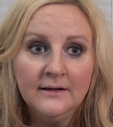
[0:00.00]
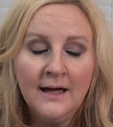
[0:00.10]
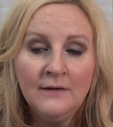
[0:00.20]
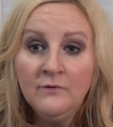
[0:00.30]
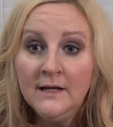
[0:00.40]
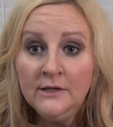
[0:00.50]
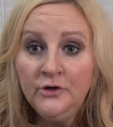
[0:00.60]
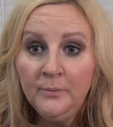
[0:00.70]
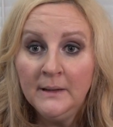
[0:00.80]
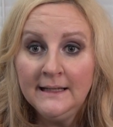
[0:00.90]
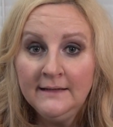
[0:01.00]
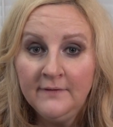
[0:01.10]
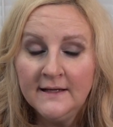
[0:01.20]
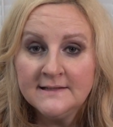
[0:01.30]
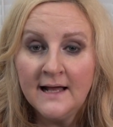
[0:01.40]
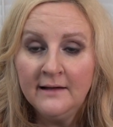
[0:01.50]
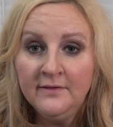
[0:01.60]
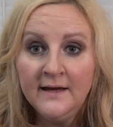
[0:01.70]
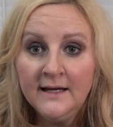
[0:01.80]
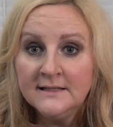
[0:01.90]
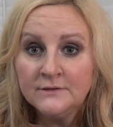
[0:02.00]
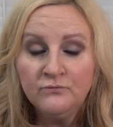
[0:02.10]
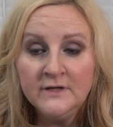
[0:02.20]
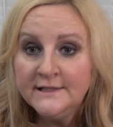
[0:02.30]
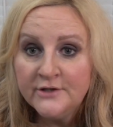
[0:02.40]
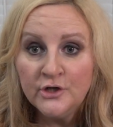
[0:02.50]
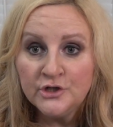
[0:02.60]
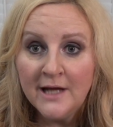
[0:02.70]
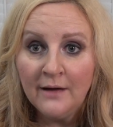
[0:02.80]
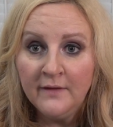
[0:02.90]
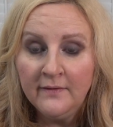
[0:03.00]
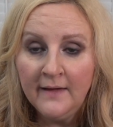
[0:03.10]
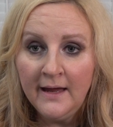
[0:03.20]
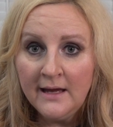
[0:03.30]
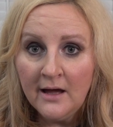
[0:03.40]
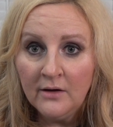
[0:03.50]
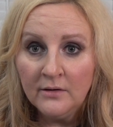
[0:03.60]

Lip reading: I really do believe this, and I think it's research now that they